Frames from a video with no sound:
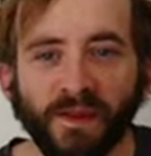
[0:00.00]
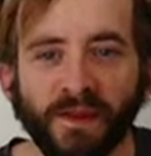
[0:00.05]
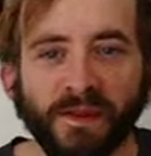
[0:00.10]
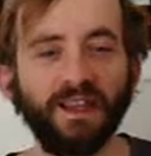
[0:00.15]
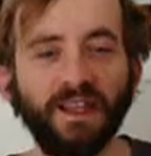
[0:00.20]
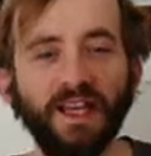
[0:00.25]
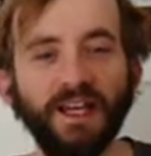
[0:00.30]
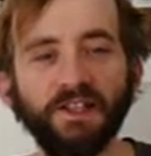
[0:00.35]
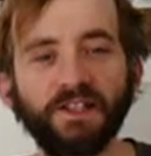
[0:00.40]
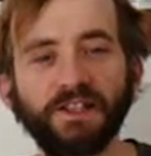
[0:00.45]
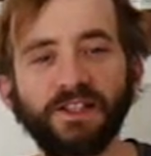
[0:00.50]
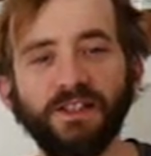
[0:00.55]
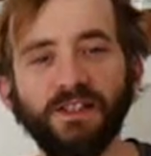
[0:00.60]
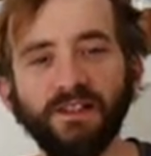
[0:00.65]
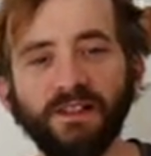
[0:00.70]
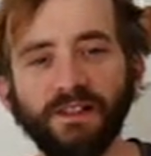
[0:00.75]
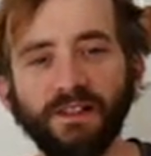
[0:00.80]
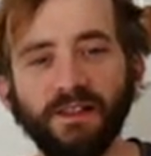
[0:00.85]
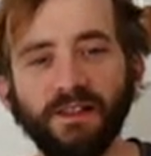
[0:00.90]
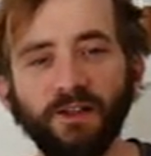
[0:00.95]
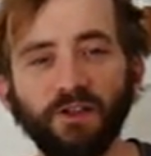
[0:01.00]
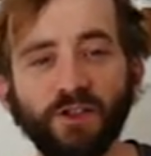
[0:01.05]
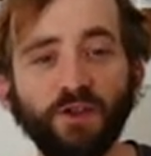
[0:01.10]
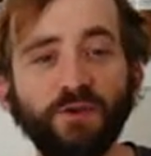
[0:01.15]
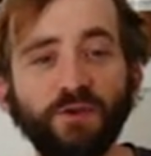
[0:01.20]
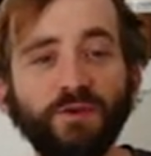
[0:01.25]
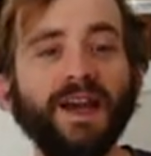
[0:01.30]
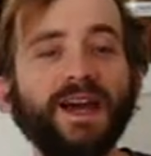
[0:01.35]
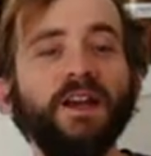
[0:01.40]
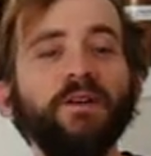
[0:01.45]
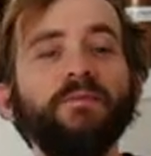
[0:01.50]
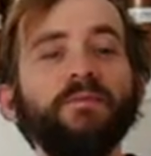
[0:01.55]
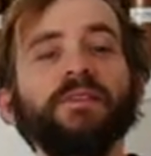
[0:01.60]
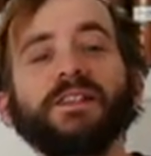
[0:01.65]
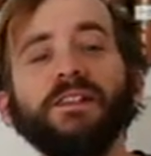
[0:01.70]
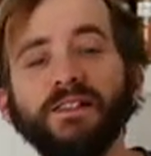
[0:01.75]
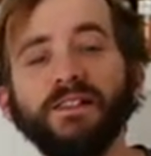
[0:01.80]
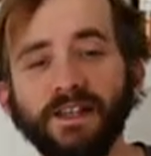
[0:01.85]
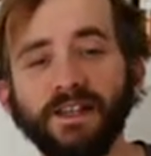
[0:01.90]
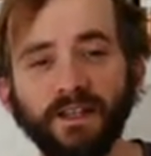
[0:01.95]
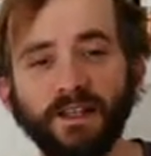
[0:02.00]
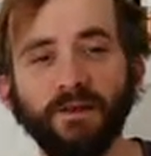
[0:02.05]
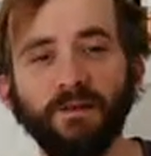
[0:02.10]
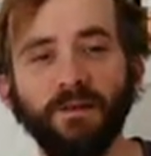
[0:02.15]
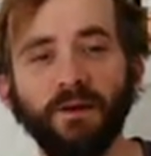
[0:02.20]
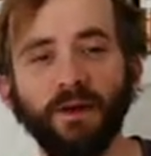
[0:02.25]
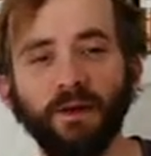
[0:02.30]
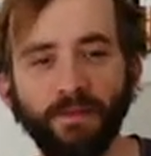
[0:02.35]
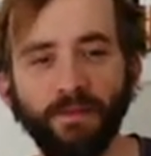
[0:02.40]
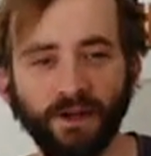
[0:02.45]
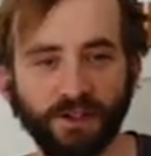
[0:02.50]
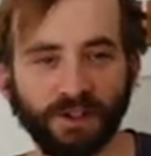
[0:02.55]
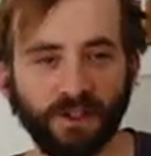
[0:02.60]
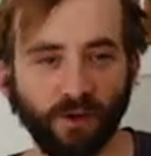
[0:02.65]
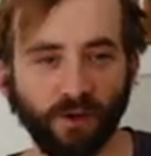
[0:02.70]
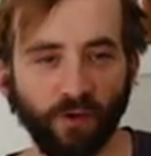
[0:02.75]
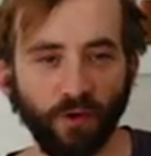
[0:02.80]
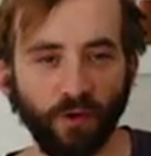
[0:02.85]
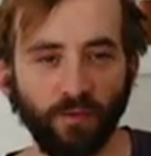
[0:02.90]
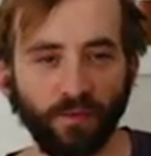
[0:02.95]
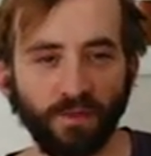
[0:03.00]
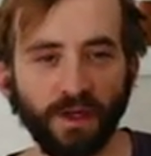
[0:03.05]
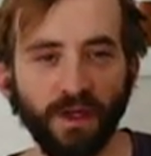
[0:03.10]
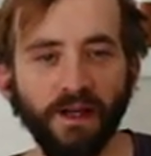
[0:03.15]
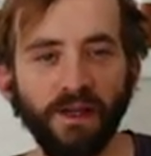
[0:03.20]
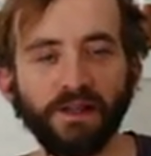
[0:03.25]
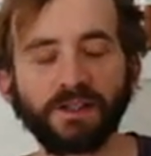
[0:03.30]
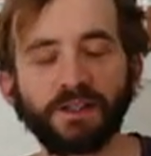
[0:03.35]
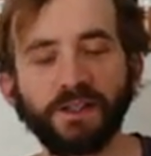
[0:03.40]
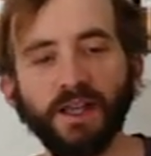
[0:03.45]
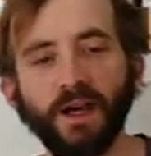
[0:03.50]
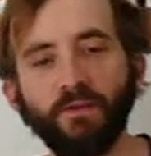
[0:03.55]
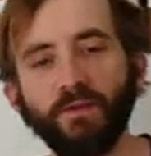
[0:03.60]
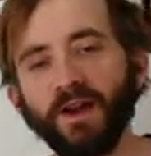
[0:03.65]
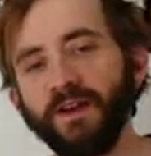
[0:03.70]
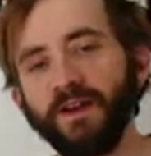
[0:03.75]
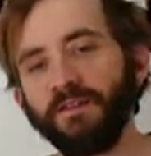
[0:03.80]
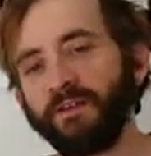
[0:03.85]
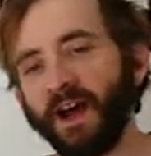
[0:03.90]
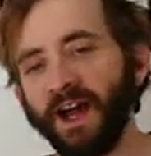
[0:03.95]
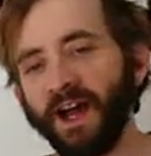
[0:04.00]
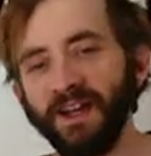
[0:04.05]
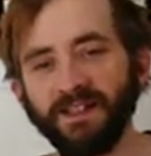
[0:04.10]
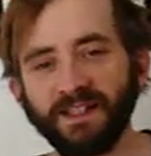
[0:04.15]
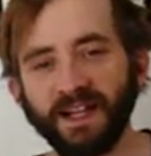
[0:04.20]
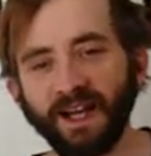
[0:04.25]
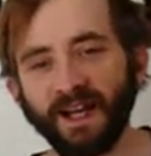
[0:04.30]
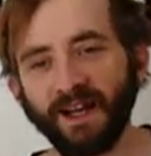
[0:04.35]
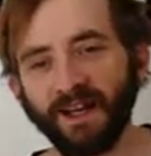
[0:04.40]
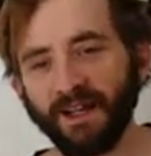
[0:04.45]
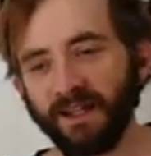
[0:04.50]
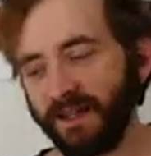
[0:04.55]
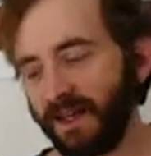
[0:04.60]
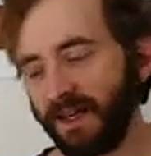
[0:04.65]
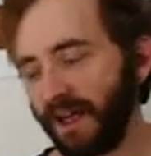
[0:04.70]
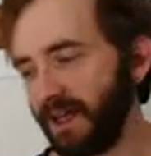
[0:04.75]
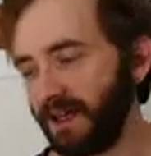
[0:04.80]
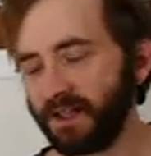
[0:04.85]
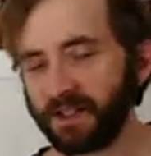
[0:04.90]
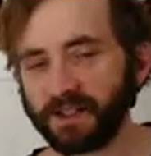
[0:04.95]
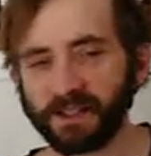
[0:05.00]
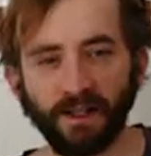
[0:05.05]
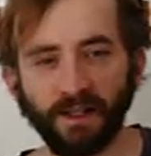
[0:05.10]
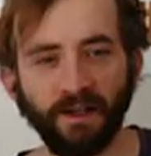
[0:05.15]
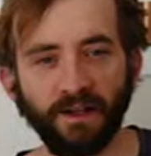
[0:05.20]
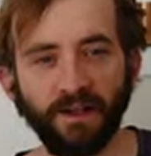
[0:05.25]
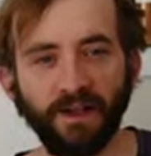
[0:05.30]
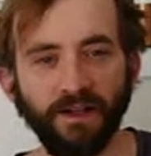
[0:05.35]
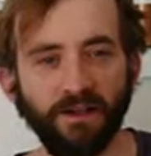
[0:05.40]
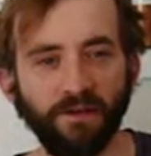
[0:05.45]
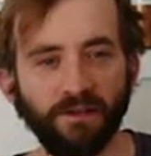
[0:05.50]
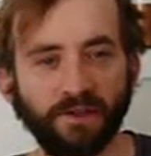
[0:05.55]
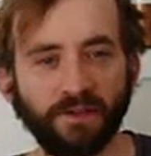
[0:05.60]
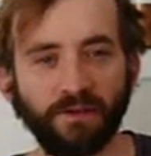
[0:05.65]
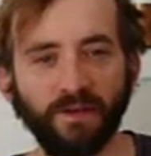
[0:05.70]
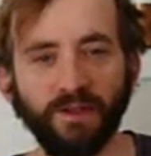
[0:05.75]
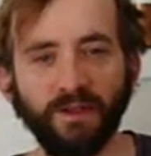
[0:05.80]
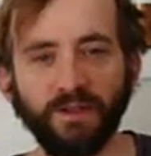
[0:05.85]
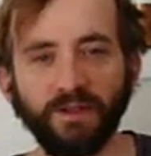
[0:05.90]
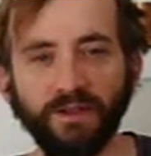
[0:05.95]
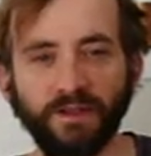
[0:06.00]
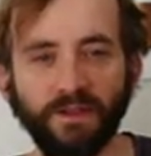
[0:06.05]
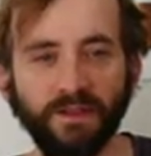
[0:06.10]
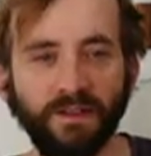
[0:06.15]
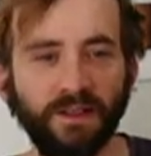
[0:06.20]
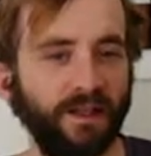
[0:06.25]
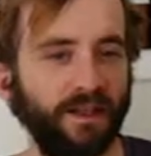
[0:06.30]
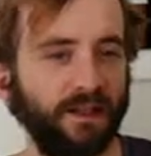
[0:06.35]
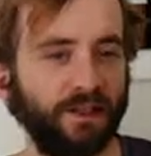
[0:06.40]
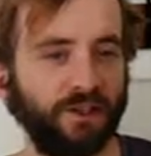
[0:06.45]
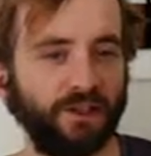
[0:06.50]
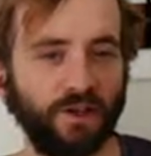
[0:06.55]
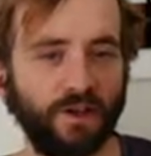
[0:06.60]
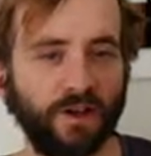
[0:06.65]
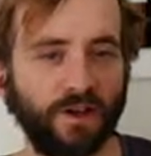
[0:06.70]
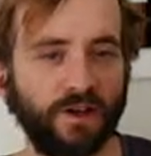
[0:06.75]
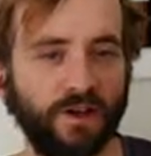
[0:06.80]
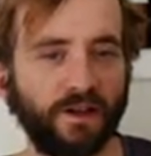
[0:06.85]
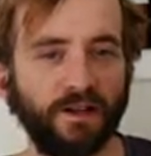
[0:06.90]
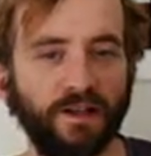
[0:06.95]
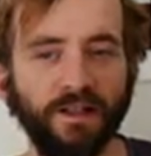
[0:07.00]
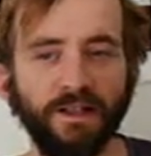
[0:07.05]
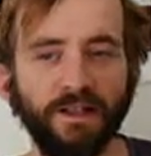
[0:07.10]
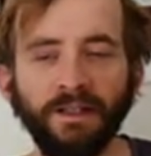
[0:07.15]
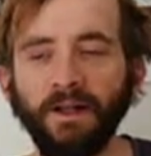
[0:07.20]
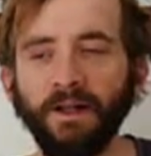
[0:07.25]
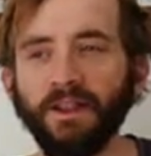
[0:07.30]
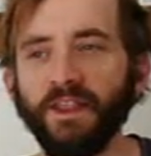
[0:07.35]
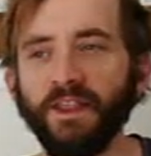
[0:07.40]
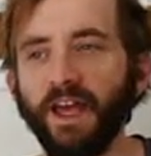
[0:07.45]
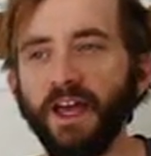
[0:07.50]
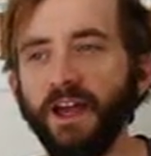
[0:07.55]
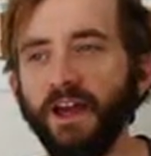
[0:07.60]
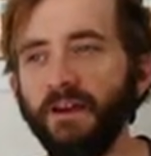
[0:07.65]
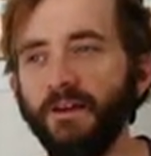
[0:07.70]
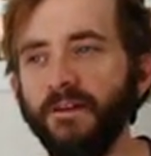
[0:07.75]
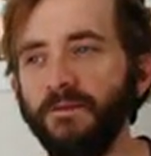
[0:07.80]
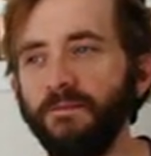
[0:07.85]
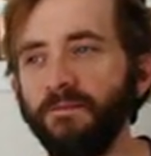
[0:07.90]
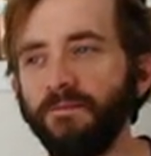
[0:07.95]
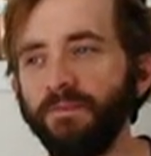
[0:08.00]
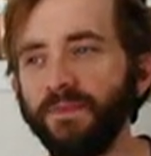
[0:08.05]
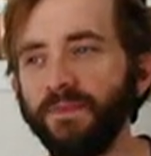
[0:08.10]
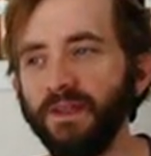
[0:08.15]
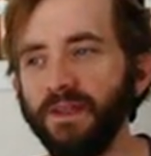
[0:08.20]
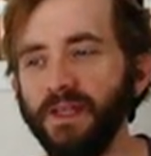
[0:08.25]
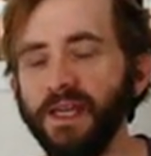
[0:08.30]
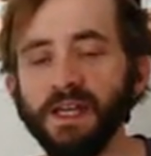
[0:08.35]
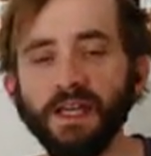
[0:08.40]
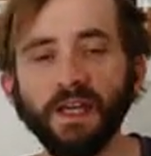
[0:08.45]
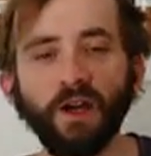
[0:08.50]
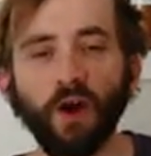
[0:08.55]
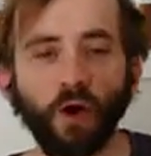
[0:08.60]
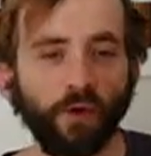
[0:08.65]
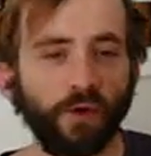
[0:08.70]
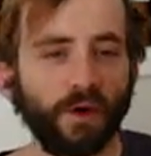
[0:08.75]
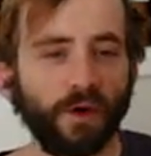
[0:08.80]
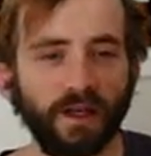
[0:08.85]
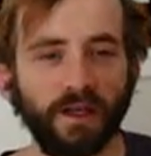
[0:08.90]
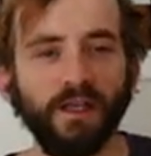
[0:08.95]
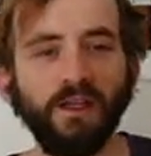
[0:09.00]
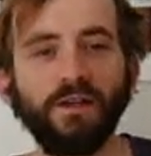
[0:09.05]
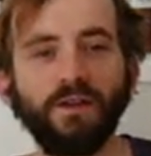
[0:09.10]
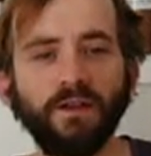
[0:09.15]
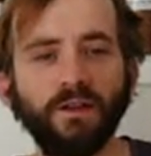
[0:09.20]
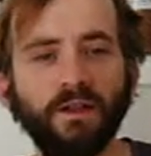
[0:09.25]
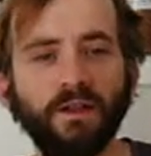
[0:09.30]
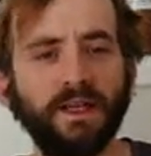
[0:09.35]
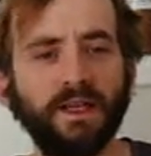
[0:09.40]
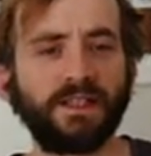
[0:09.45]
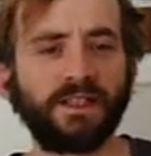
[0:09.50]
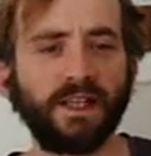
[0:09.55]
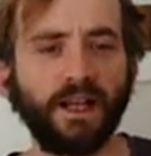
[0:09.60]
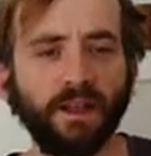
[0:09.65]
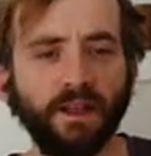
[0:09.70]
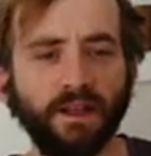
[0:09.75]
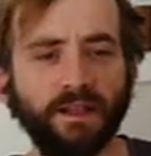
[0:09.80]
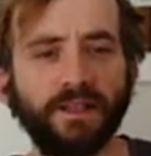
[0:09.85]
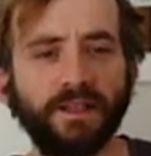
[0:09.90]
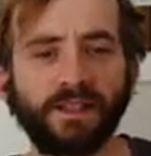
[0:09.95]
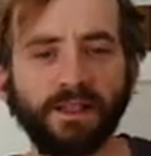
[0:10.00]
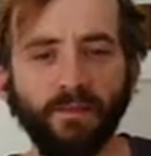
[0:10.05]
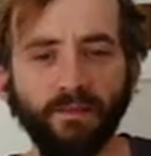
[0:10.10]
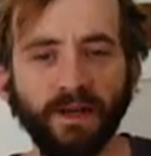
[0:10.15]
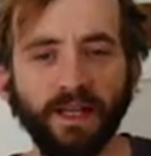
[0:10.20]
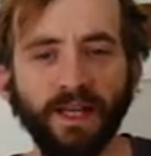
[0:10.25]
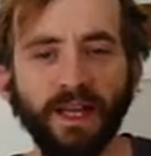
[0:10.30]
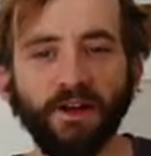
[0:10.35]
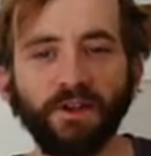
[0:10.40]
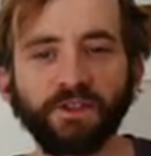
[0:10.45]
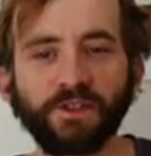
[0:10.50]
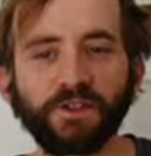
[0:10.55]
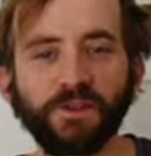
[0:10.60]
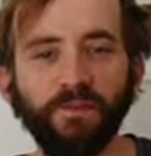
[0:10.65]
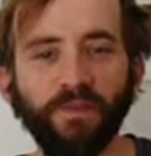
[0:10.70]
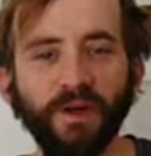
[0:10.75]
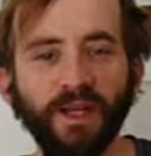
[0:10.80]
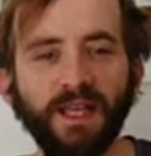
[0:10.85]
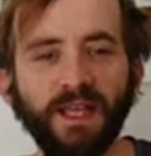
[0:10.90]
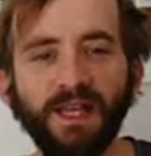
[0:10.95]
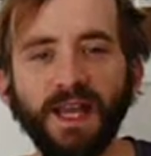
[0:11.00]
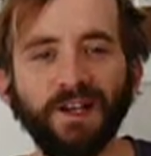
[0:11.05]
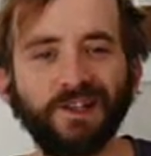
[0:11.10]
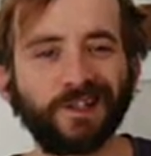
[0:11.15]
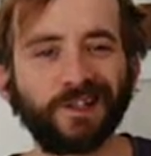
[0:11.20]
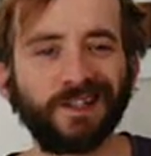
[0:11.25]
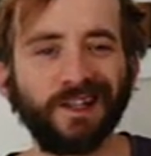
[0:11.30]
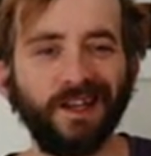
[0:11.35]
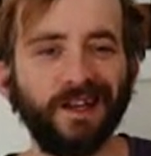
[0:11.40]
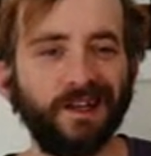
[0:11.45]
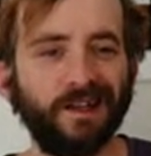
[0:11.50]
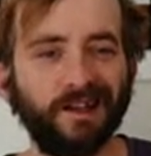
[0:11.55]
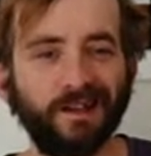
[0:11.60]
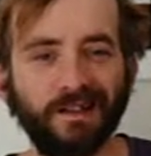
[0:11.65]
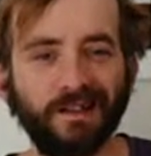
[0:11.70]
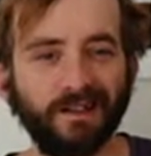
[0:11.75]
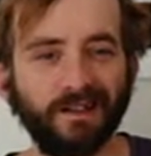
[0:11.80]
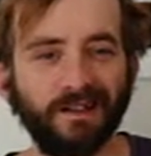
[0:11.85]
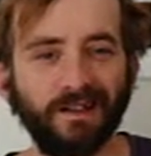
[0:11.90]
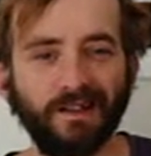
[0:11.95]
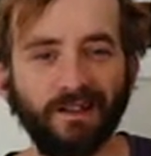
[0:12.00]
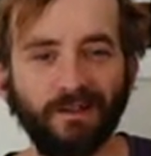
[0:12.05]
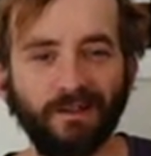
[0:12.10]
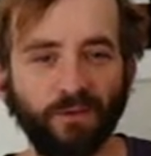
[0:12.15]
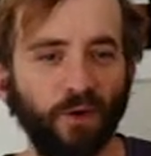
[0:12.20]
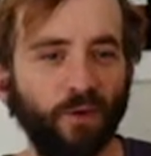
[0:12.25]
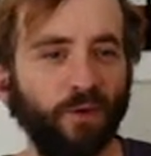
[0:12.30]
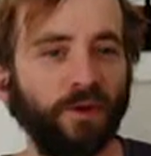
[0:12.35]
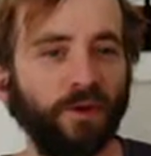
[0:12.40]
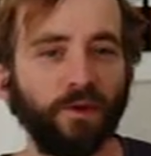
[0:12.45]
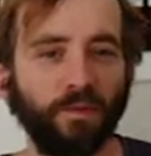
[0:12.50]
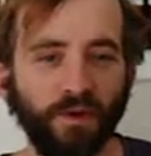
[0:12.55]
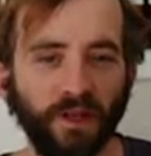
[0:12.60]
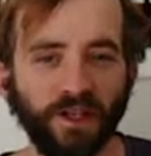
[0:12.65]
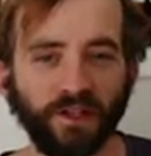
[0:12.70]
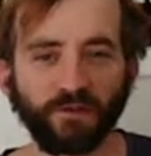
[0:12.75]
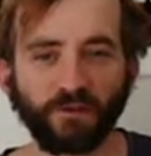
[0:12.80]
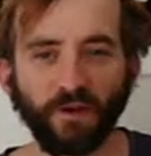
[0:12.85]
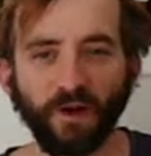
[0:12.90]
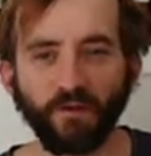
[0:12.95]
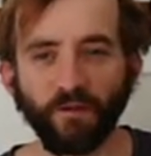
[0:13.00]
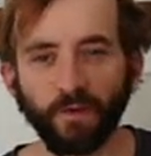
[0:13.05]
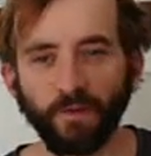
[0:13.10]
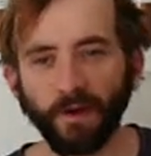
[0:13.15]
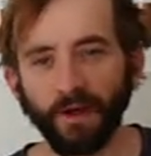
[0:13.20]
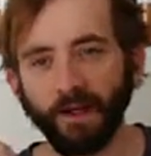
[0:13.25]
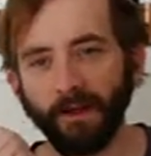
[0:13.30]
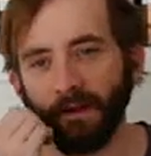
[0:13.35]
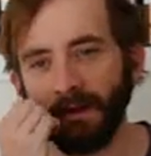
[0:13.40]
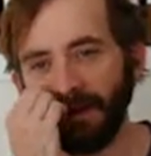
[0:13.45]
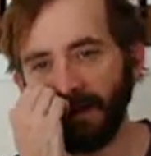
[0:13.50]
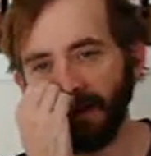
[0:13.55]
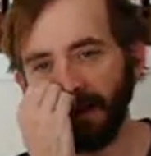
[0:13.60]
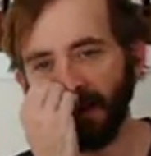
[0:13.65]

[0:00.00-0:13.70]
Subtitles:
Unless there's unanimous consent amongst the group. So that way, if I die and I had a son and he was a real jerk, then he can own it and he could like sell it to somebody else, but he can't just like ruin the place for everybody.